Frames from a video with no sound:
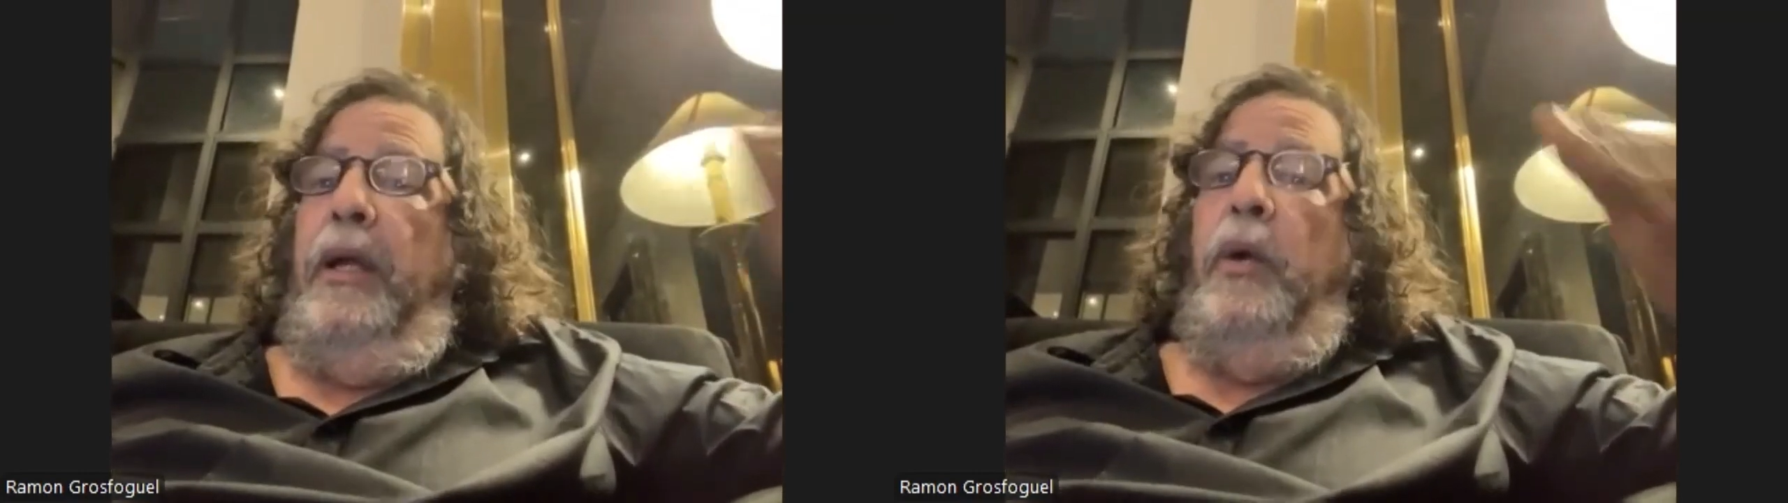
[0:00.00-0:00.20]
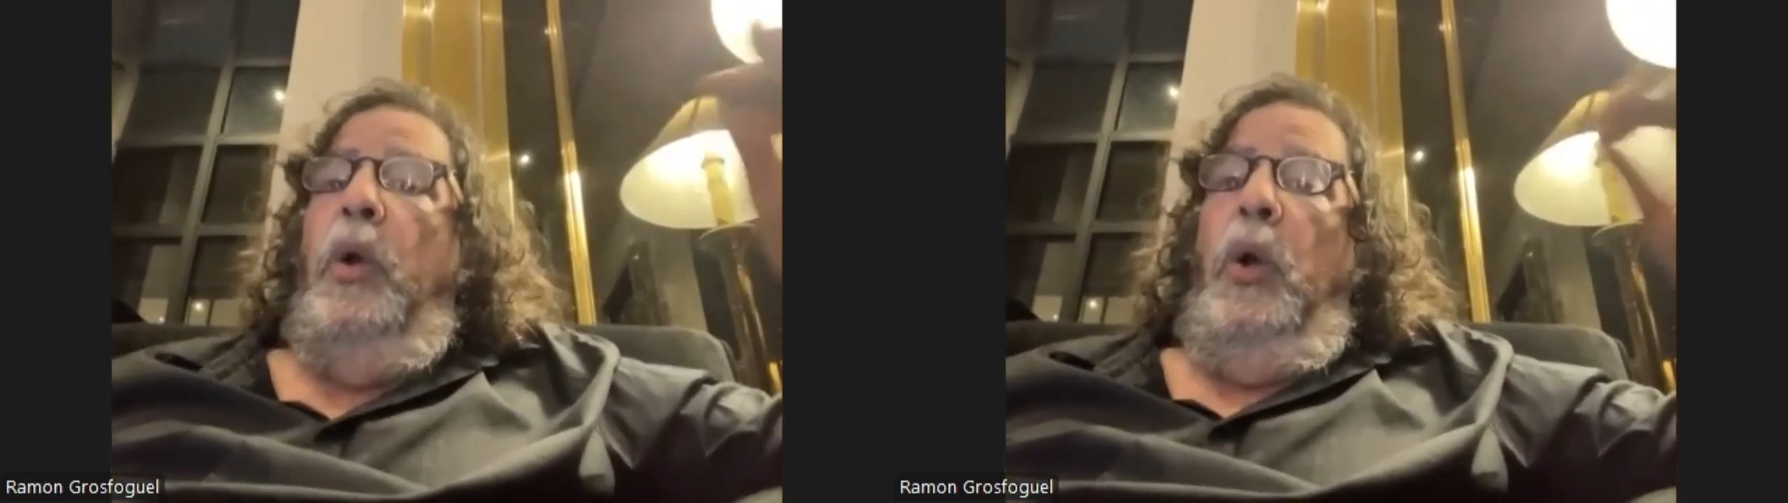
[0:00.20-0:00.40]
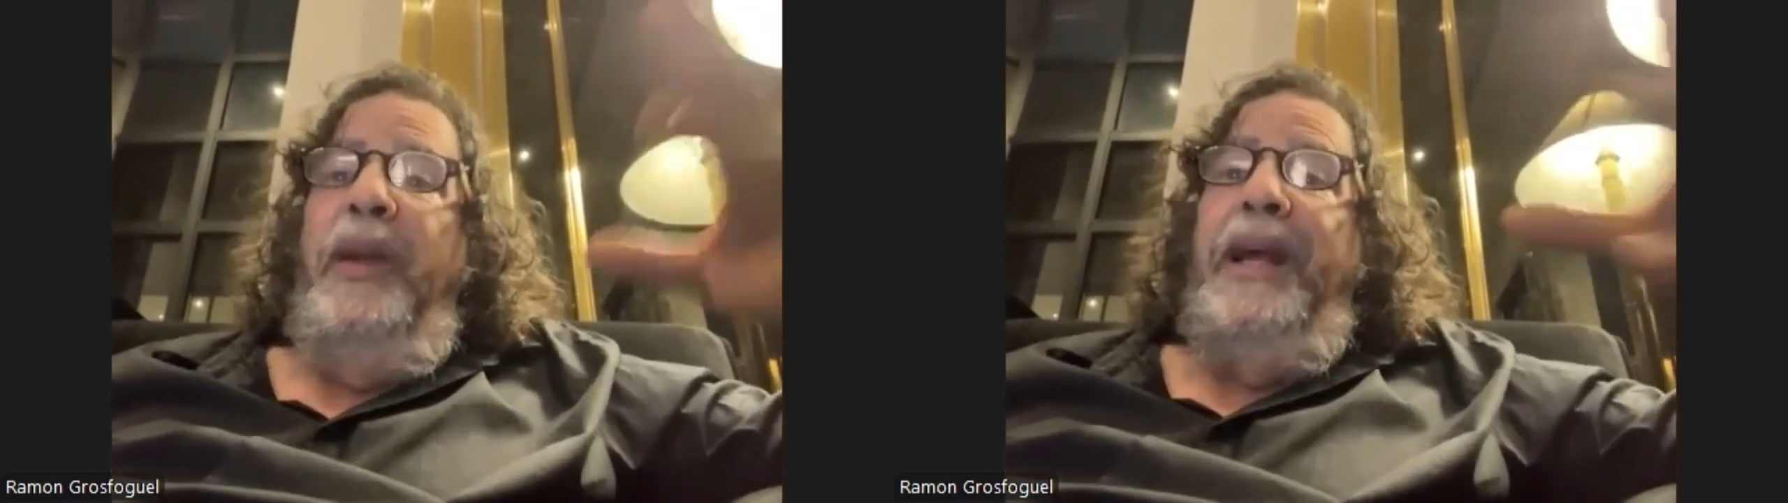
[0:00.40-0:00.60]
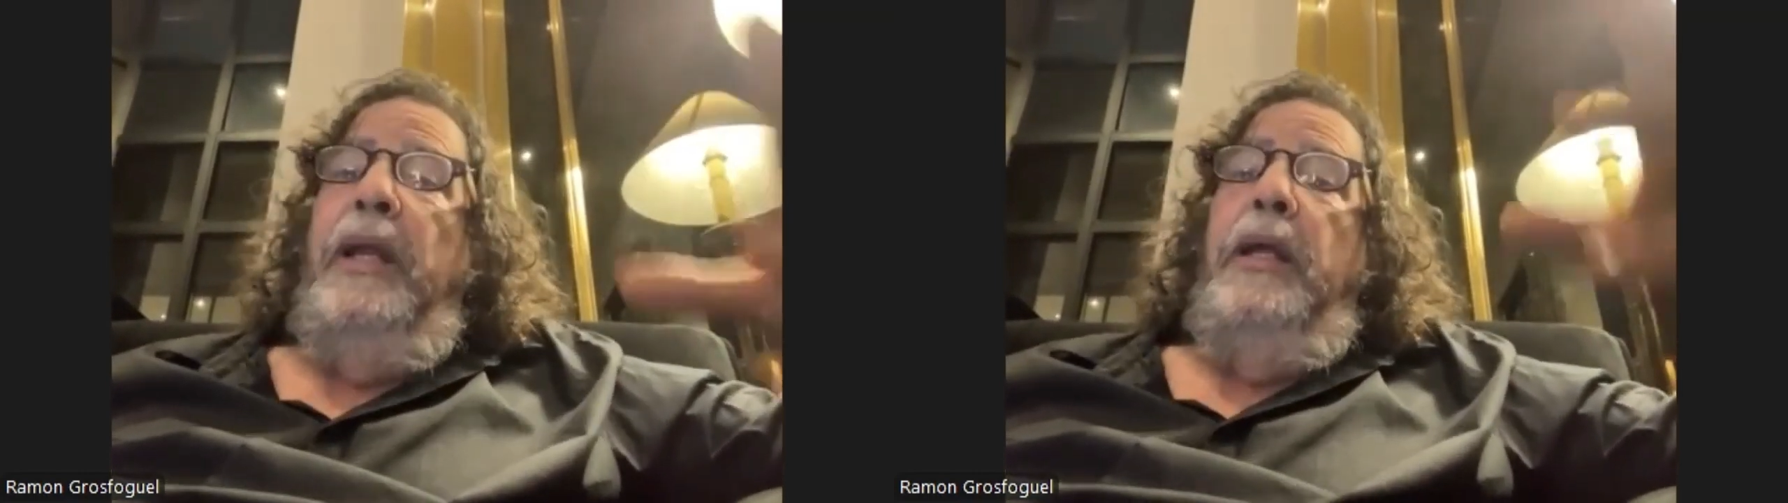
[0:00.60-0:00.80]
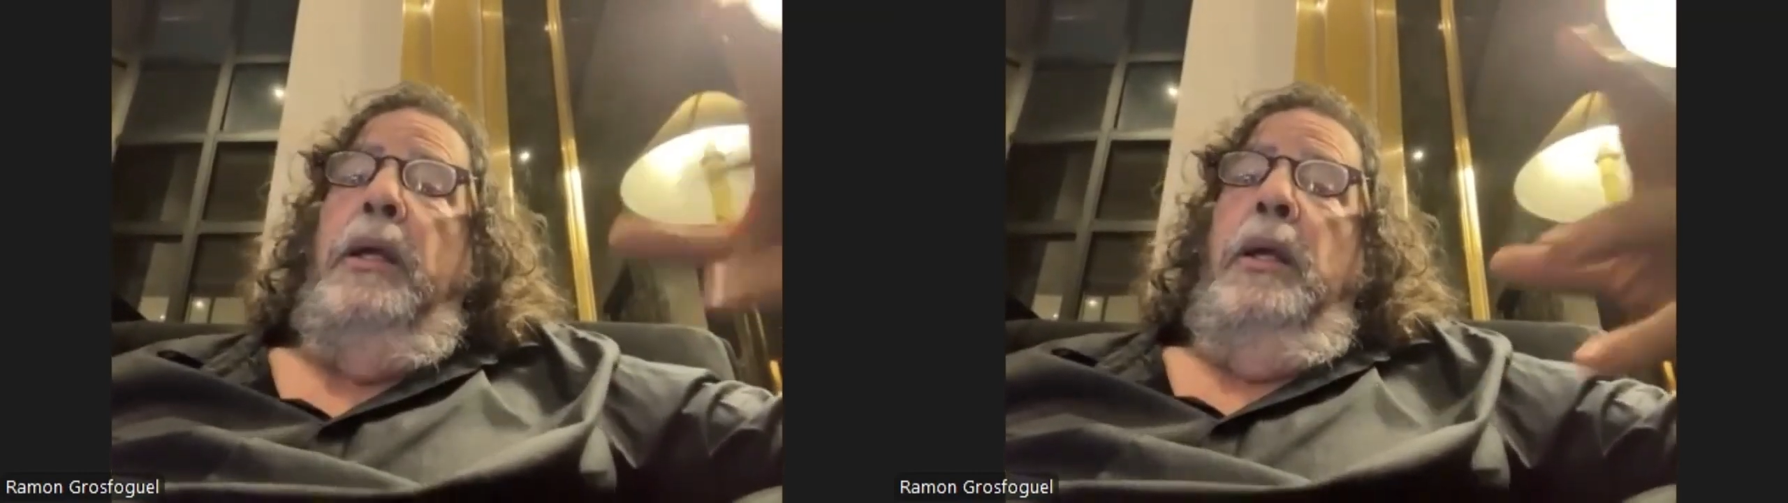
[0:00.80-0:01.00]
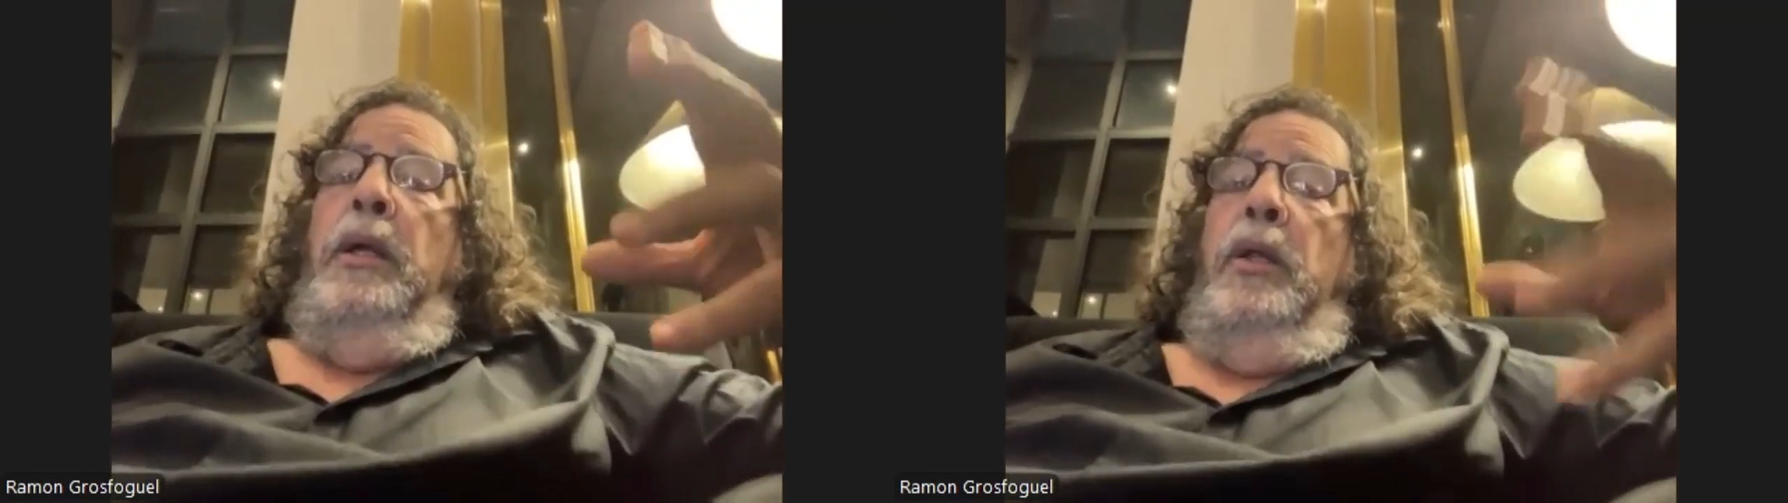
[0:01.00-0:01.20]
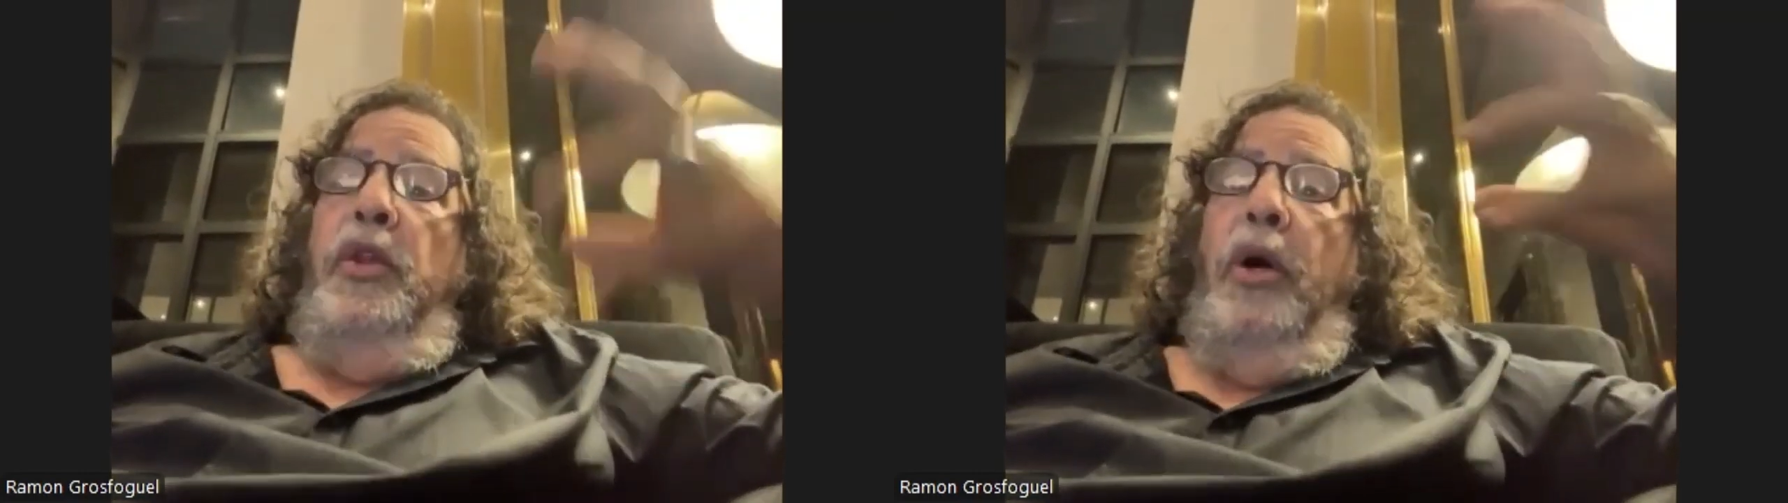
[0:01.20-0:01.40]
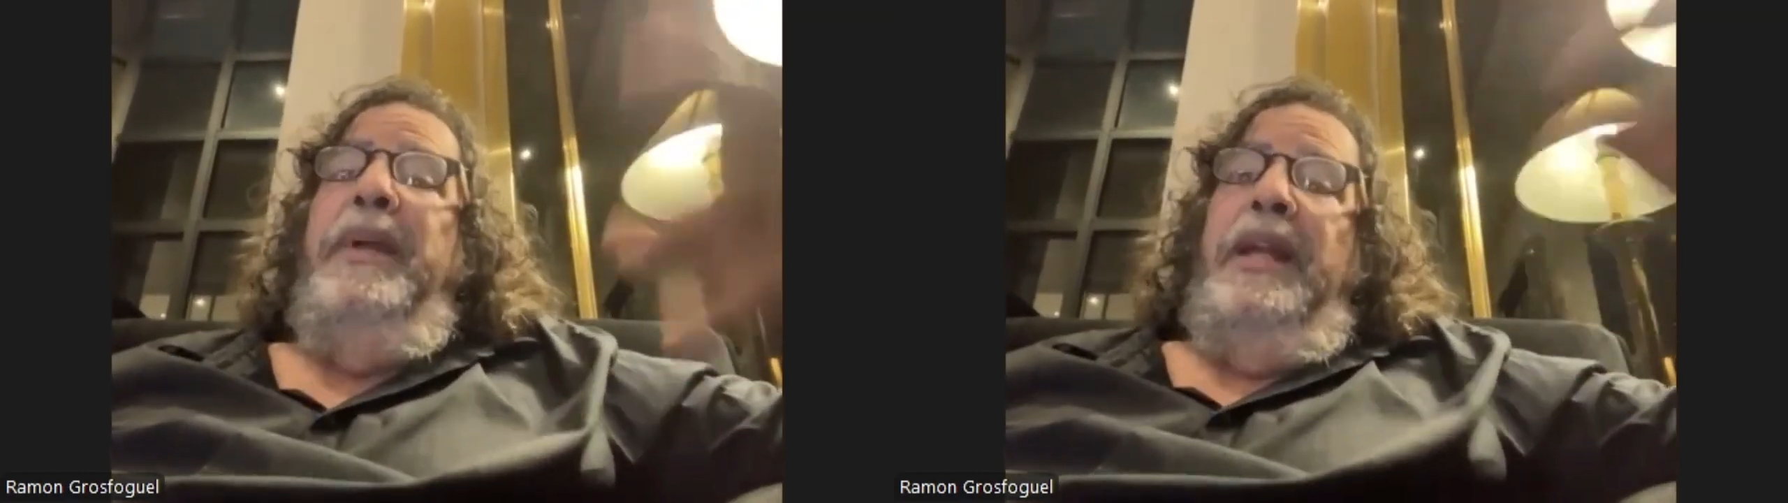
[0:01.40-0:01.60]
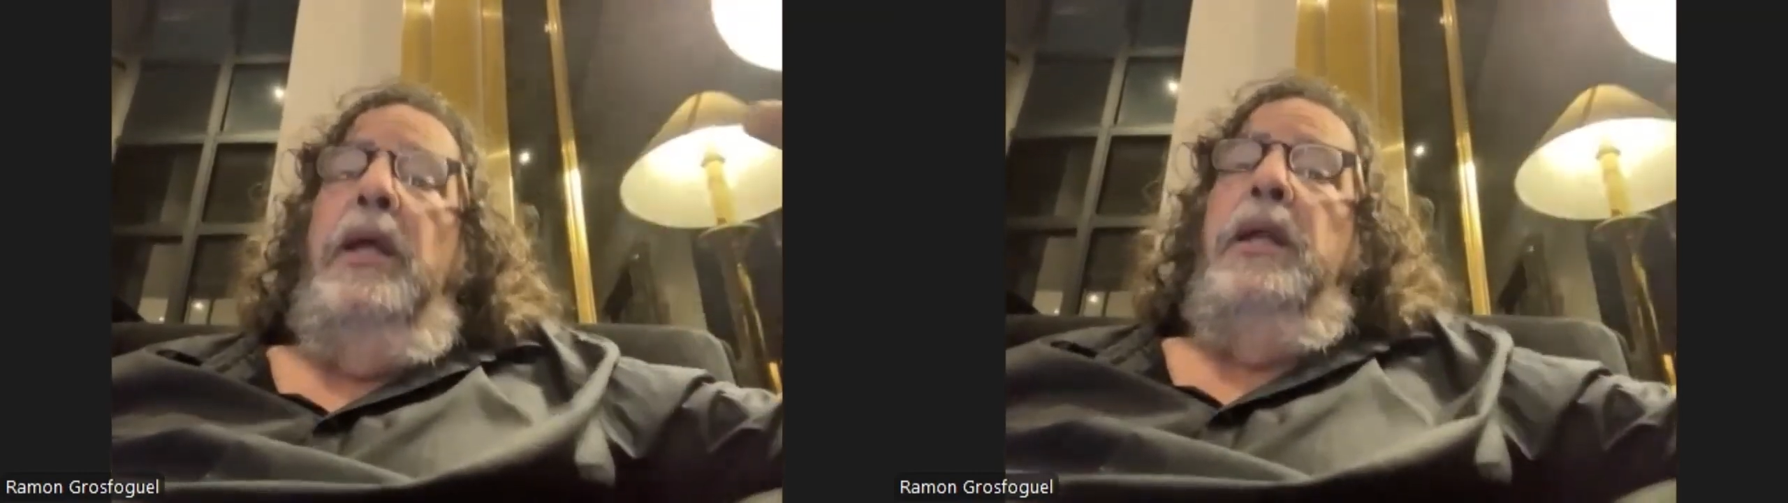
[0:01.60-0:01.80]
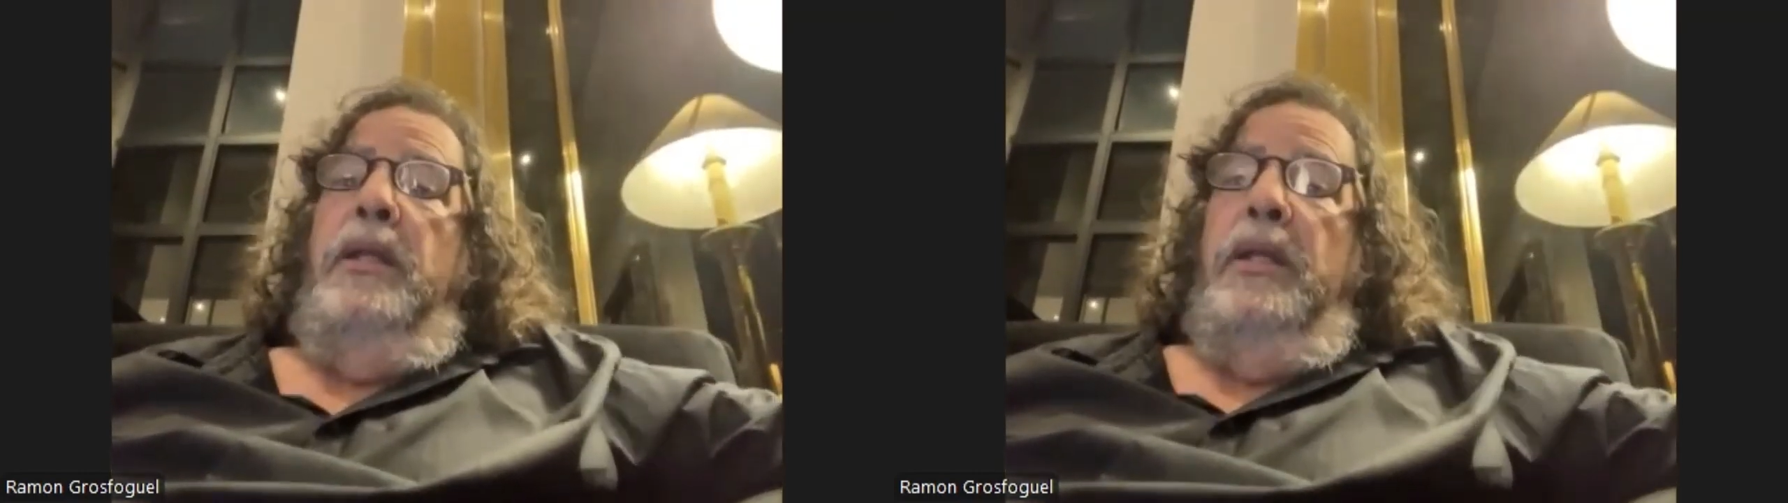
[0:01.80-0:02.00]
colonially dominating